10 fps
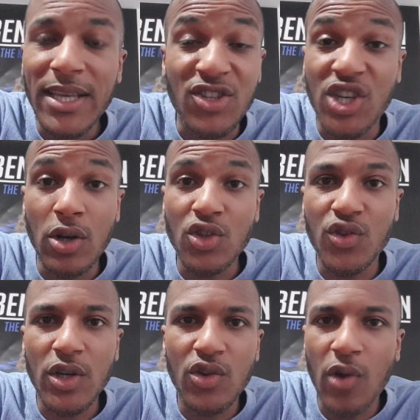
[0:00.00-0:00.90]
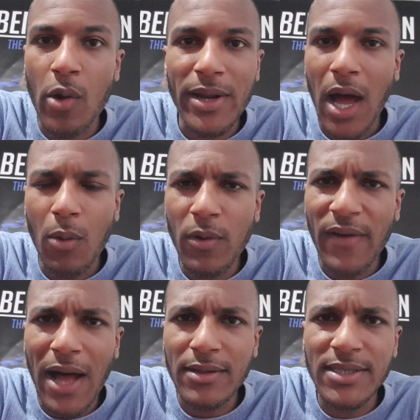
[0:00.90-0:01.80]
children growing up
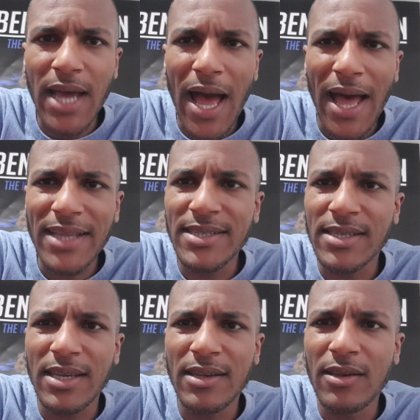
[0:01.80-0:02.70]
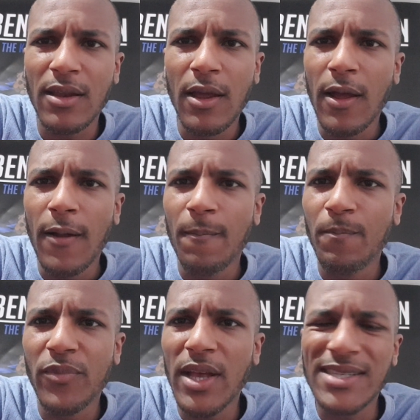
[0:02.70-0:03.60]
without dads and
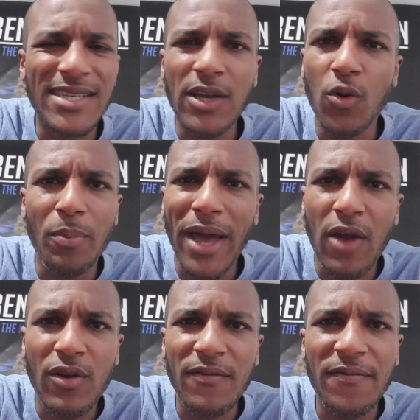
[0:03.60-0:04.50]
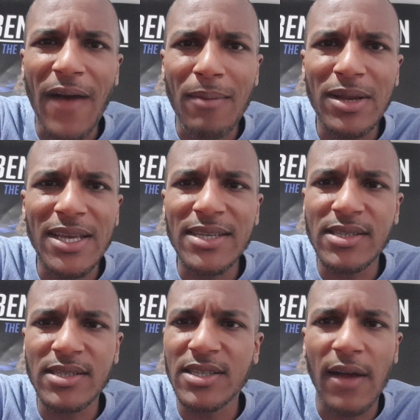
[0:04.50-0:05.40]
single parent families
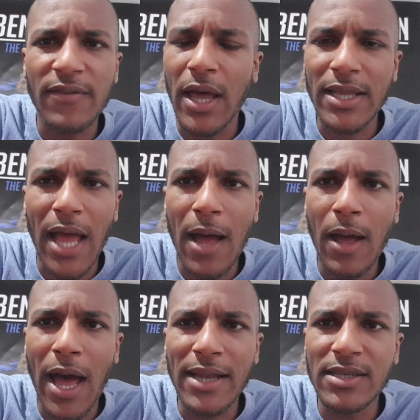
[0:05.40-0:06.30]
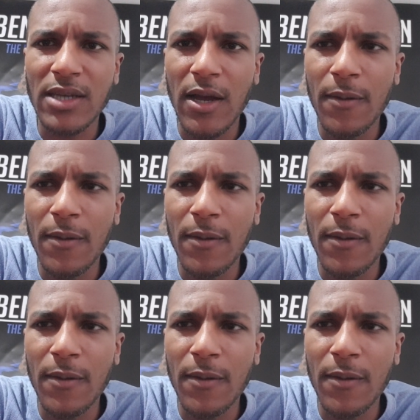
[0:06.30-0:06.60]
and stuff like that. And,